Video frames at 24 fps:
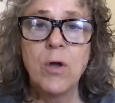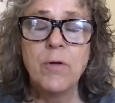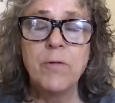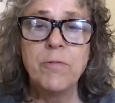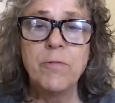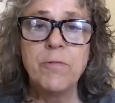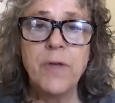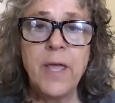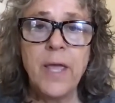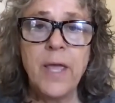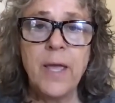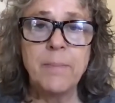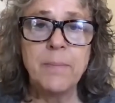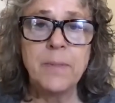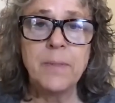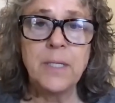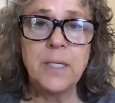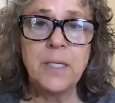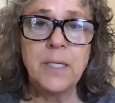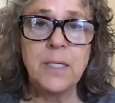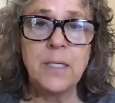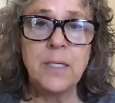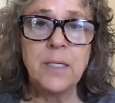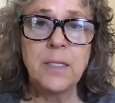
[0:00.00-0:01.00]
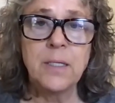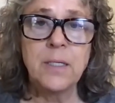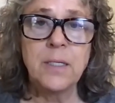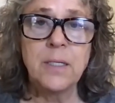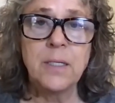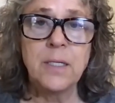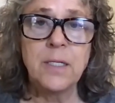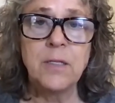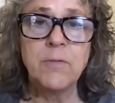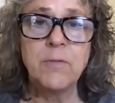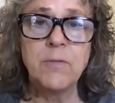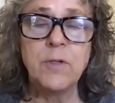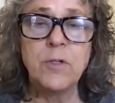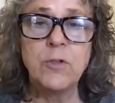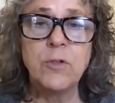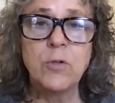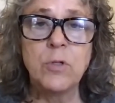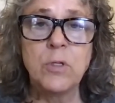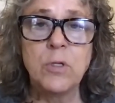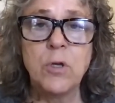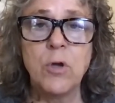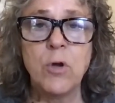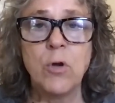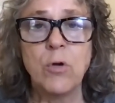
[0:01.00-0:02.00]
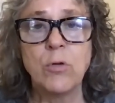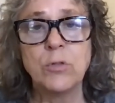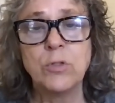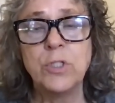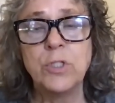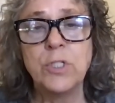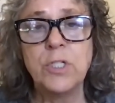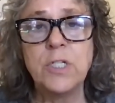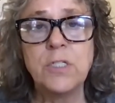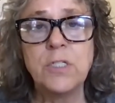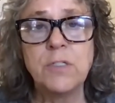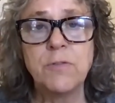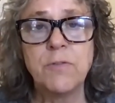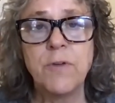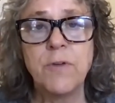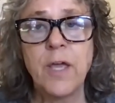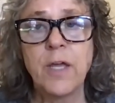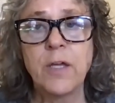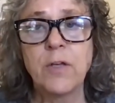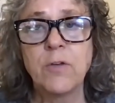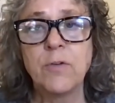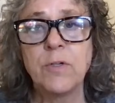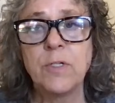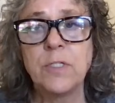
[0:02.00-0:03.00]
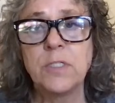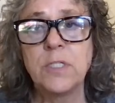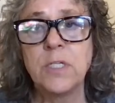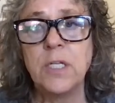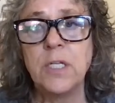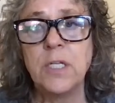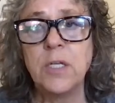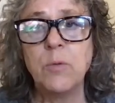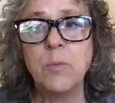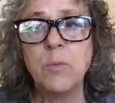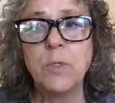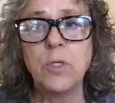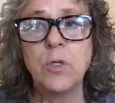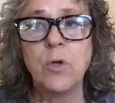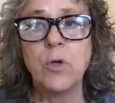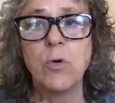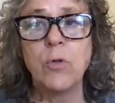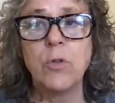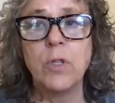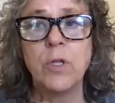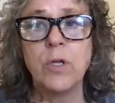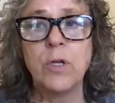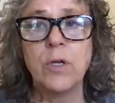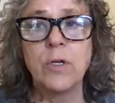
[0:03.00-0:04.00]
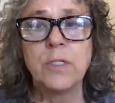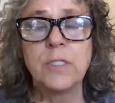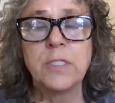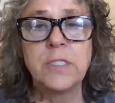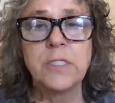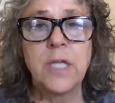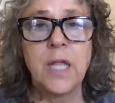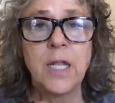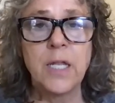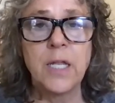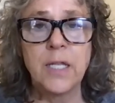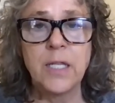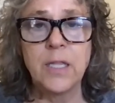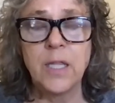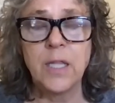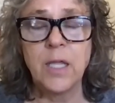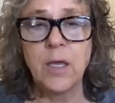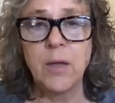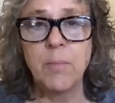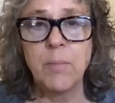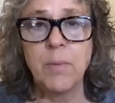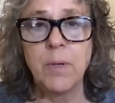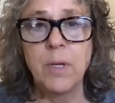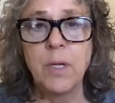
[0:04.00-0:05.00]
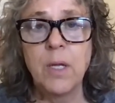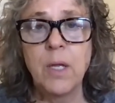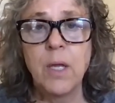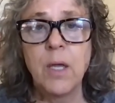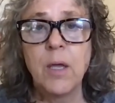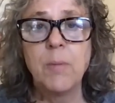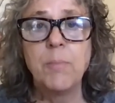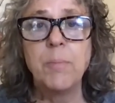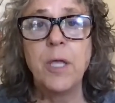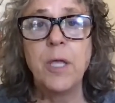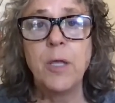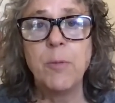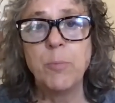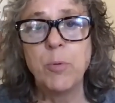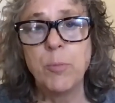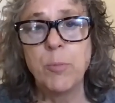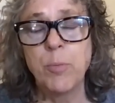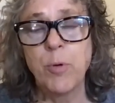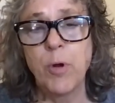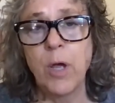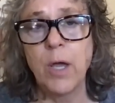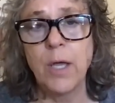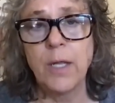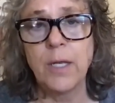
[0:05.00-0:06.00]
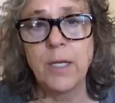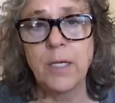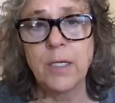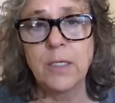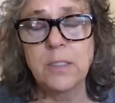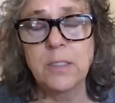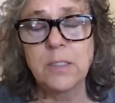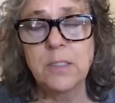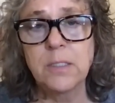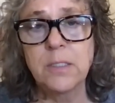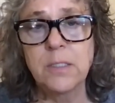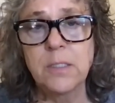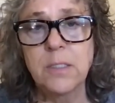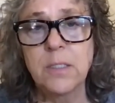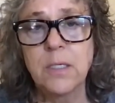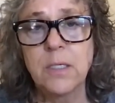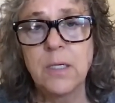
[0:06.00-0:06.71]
family, individually owned cheese factories, and he would go there selling them paper products